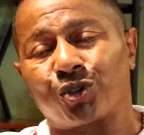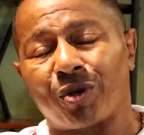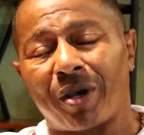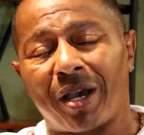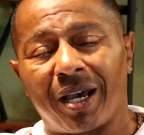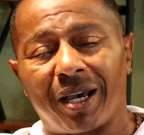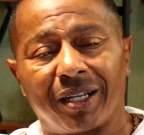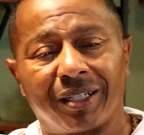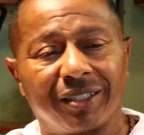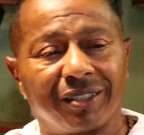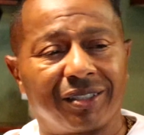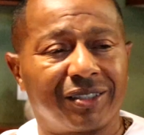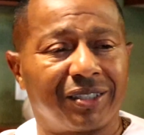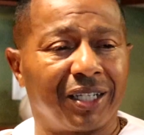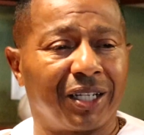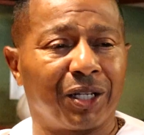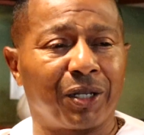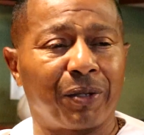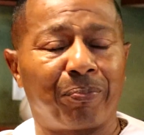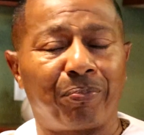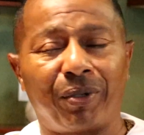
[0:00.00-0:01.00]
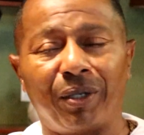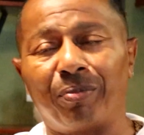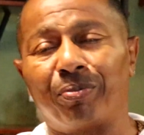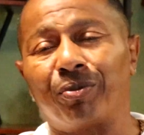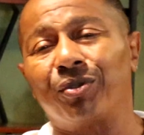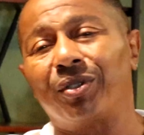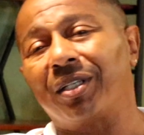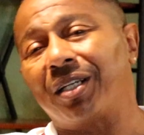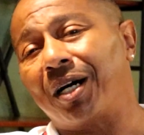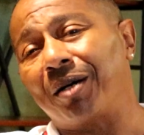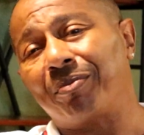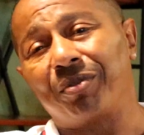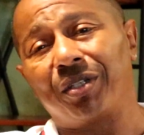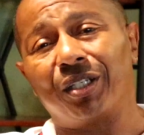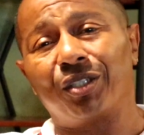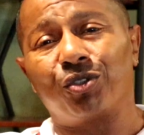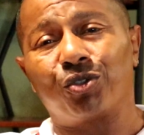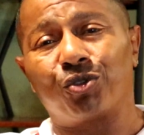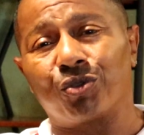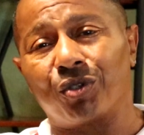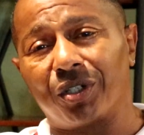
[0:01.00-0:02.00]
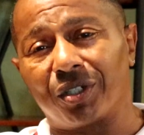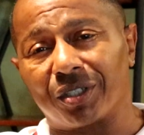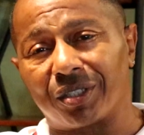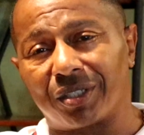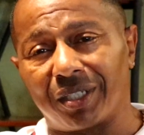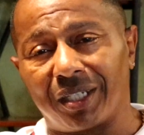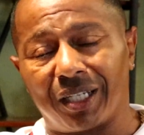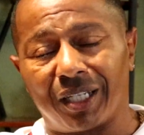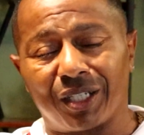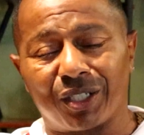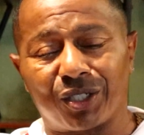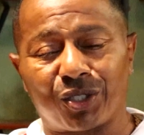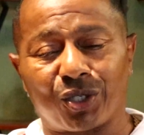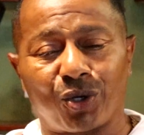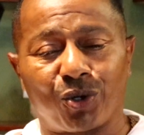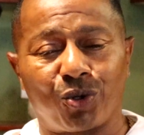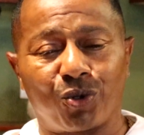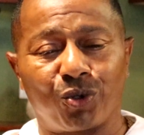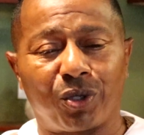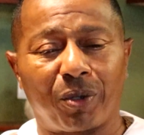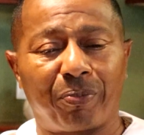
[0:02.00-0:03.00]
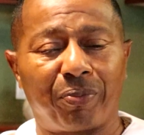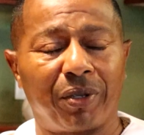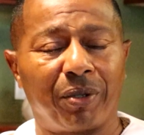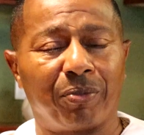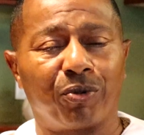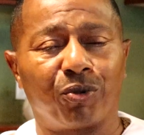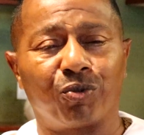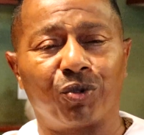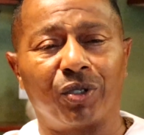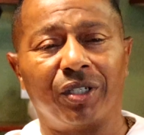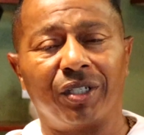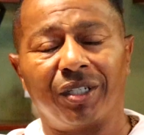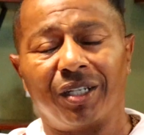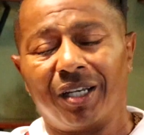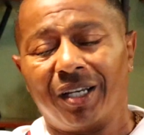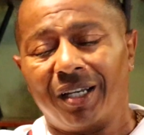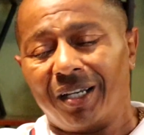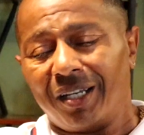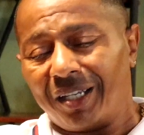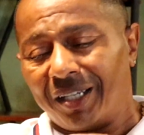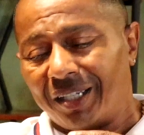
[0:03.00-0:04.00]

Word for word: trying to tell the people that I'm getting drugs in so the people would